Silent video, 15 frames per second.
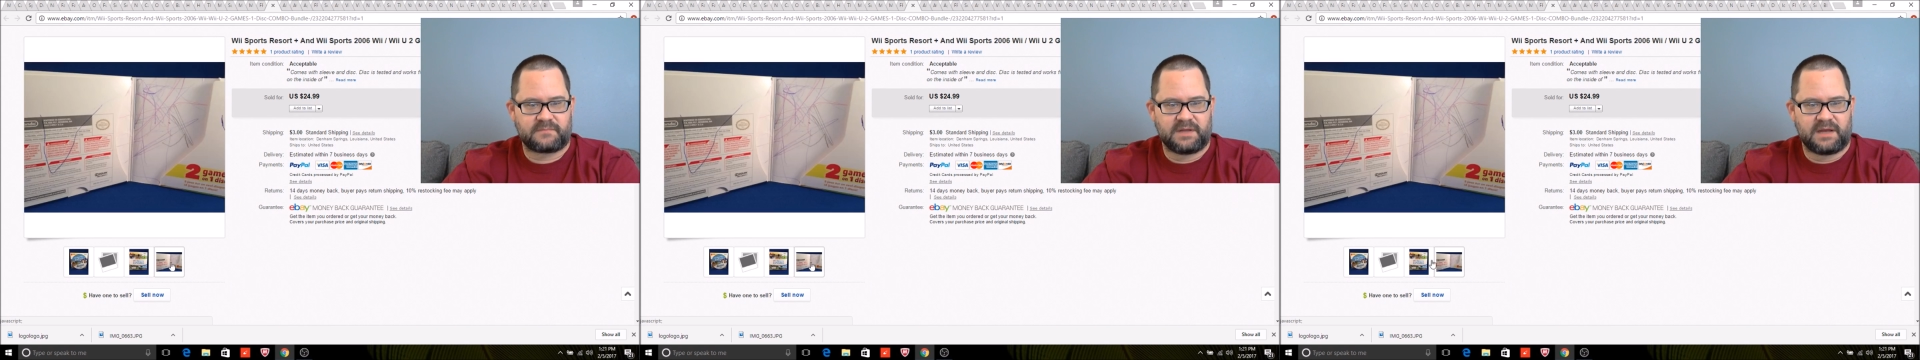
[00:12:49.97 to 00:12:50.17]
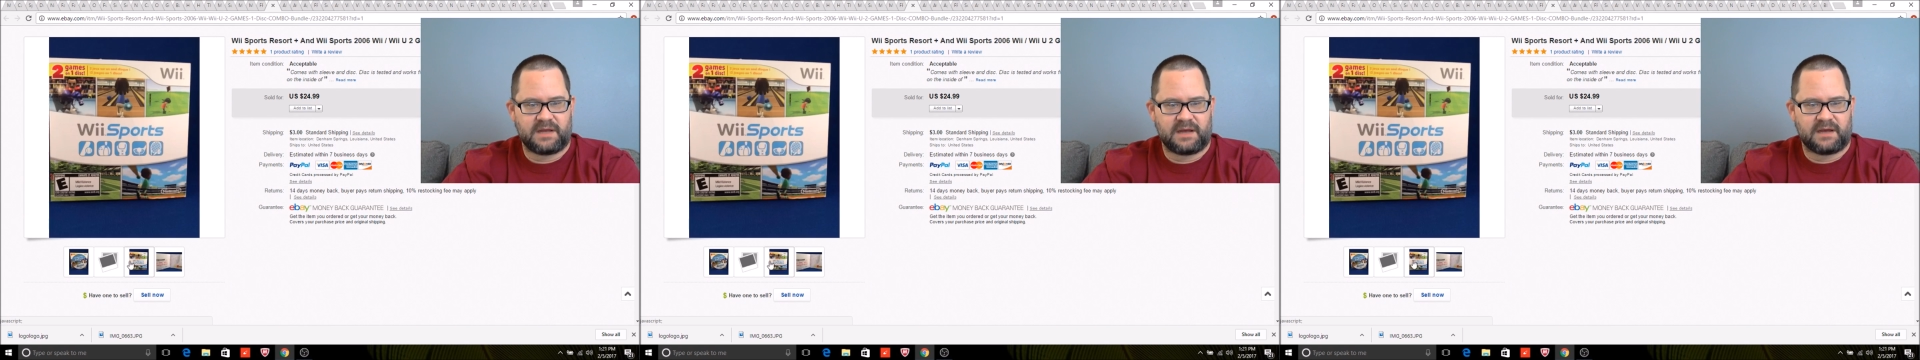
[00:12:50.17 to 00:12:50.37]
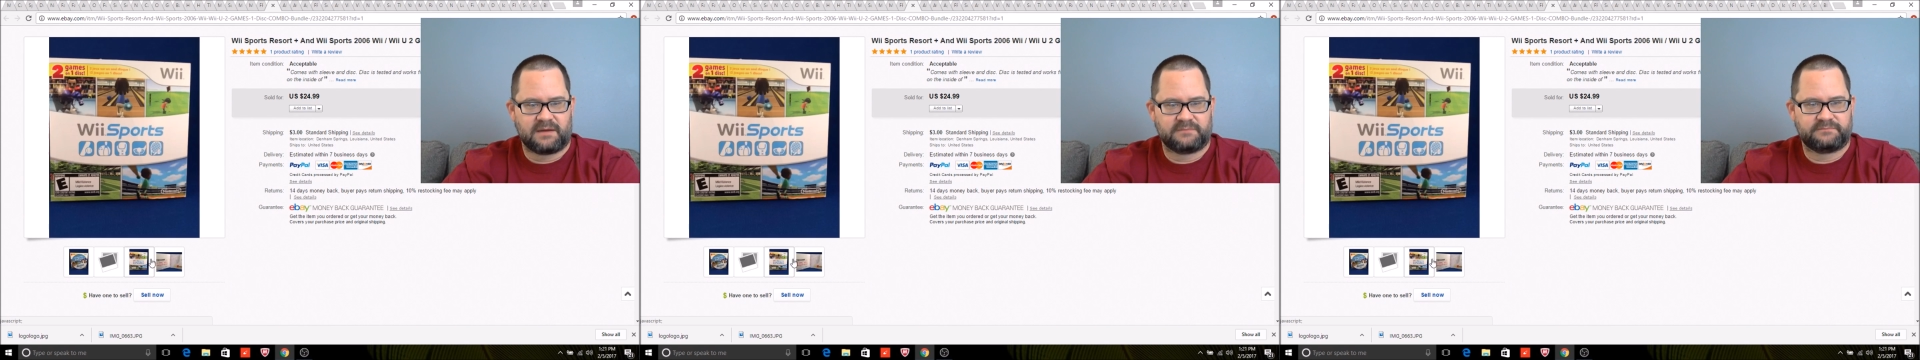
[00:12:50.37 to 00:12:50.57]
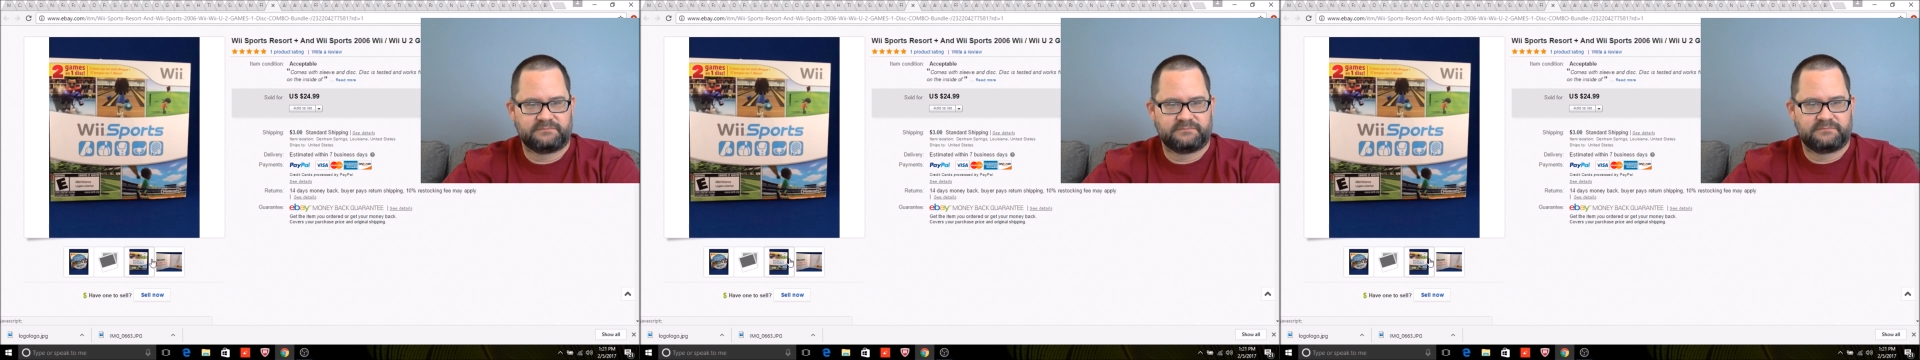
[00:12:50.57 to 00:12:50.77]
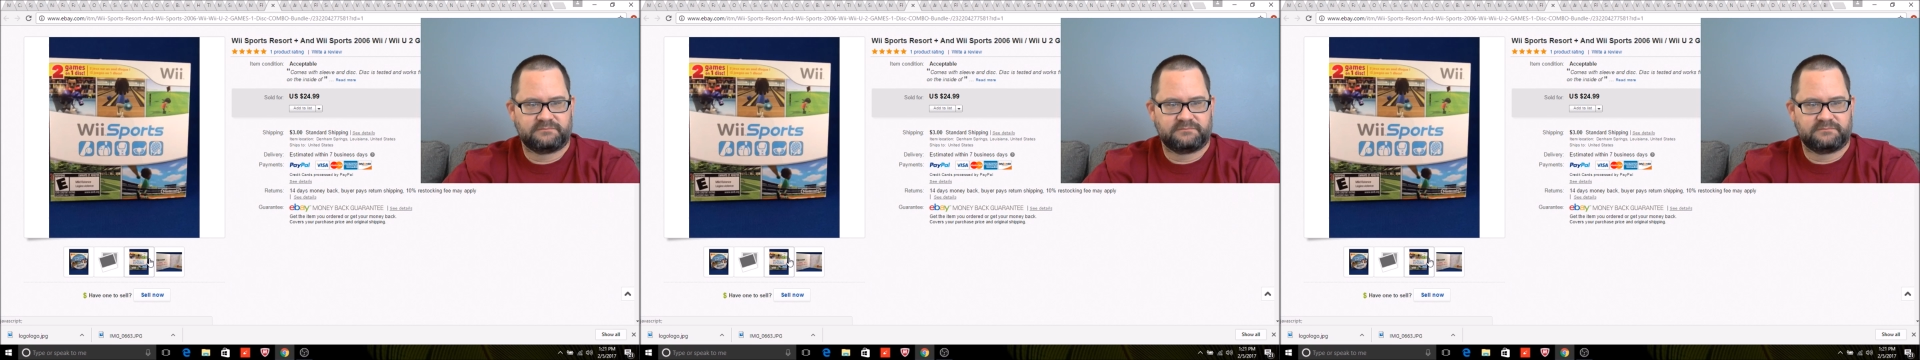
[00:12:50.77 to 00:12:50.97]
Let's
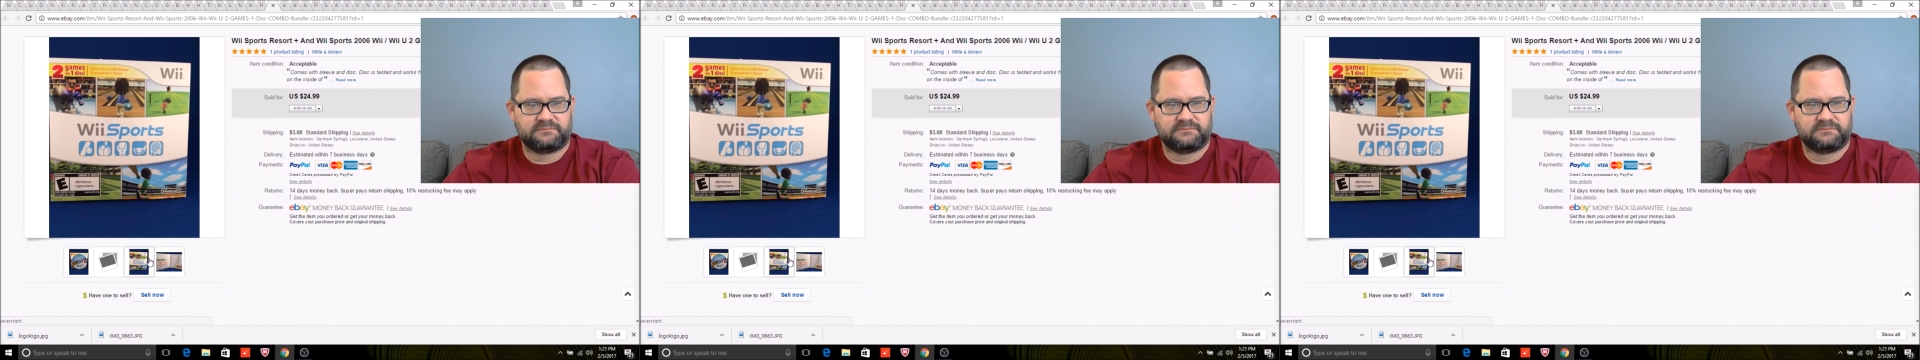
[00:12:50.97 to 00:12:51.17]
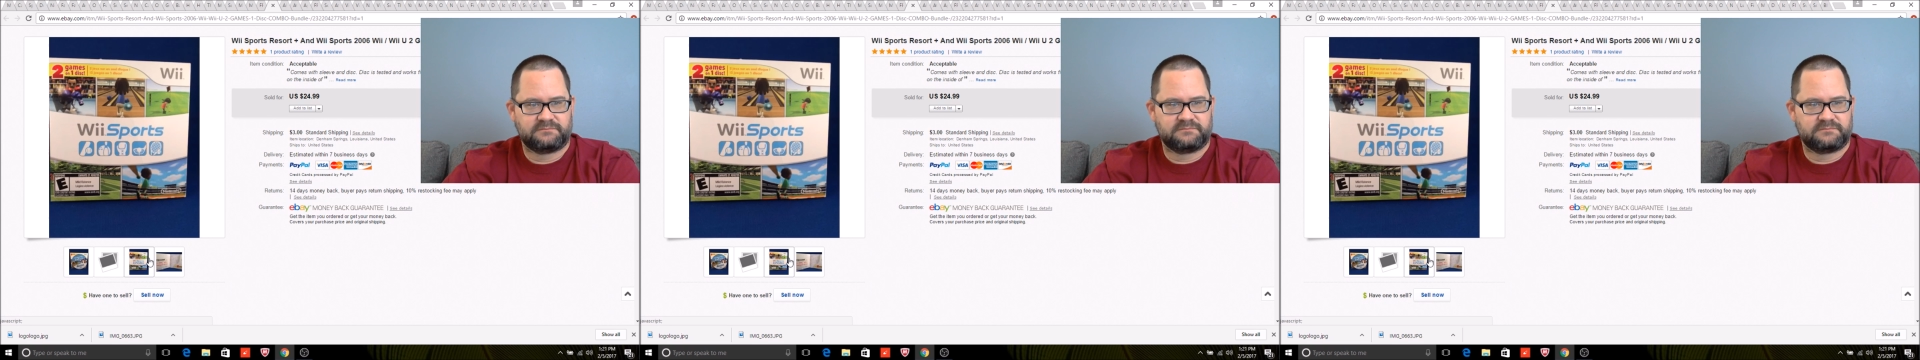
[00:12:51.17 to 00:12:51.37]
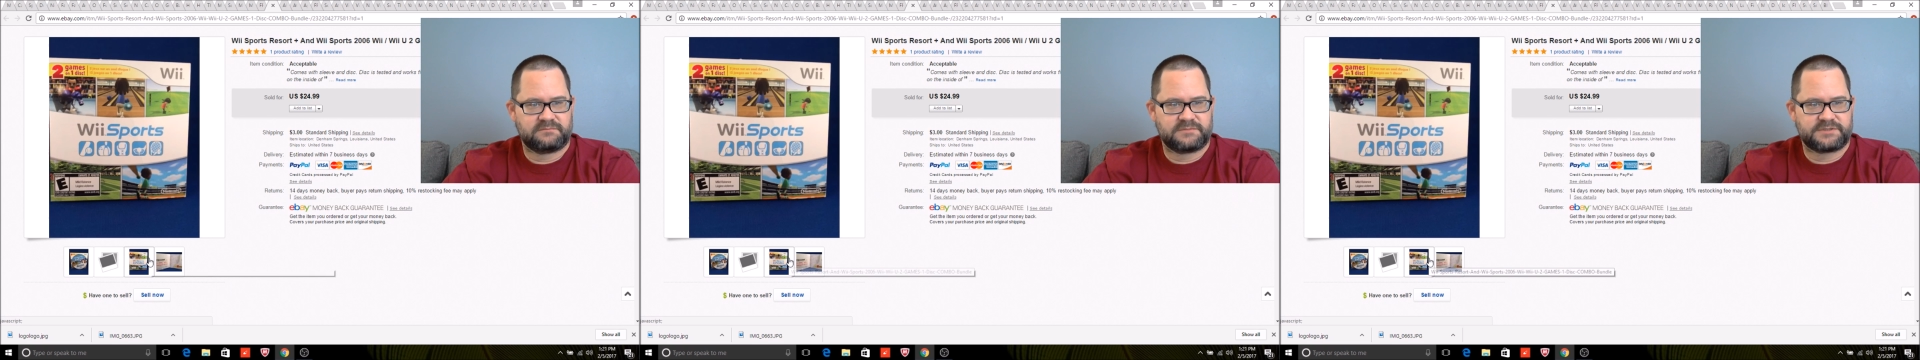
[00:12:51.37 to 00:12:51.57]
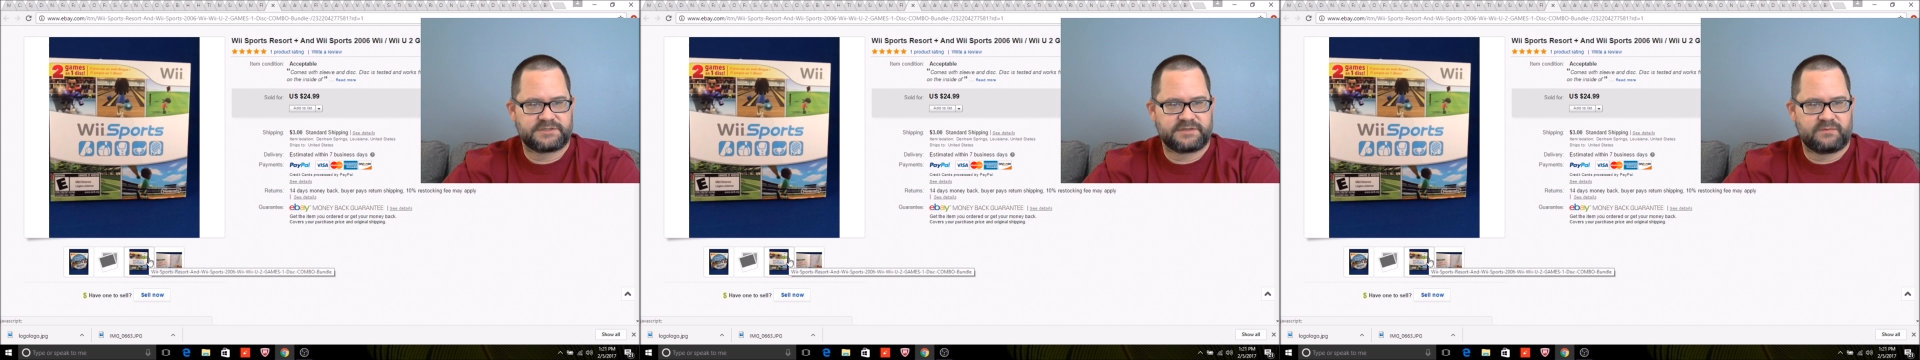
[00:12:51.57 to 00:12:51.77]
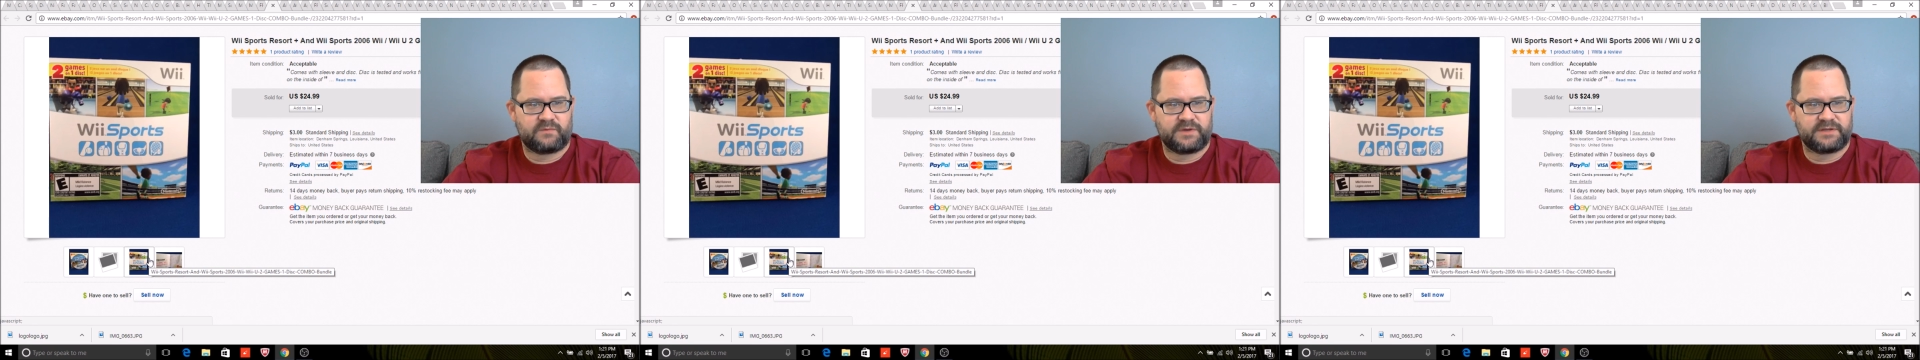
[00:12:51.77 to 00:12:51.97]

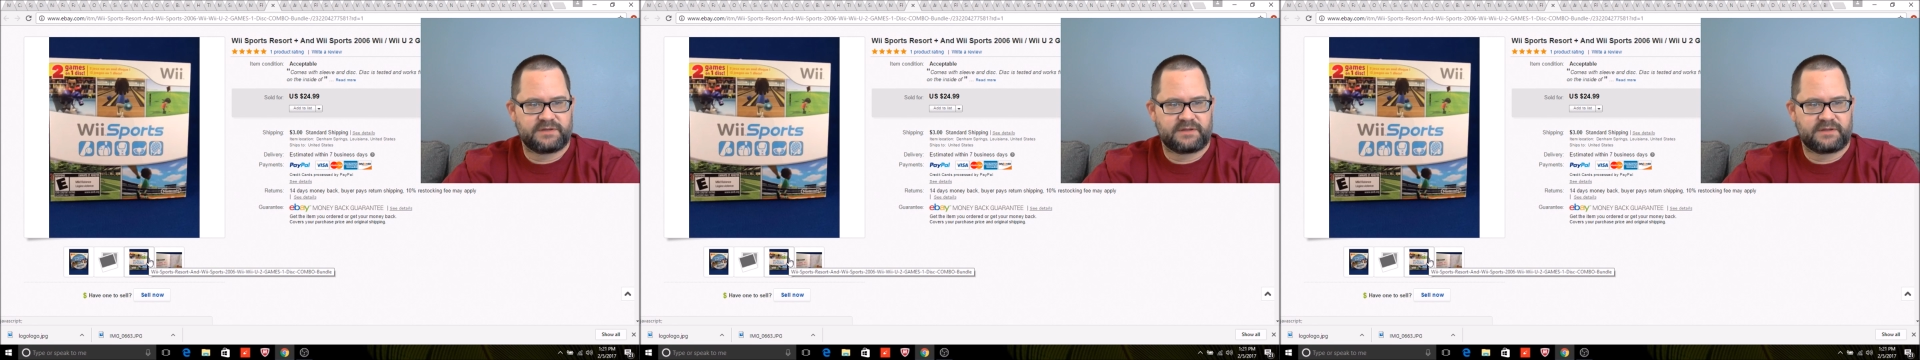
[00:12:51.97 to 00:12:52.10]
see.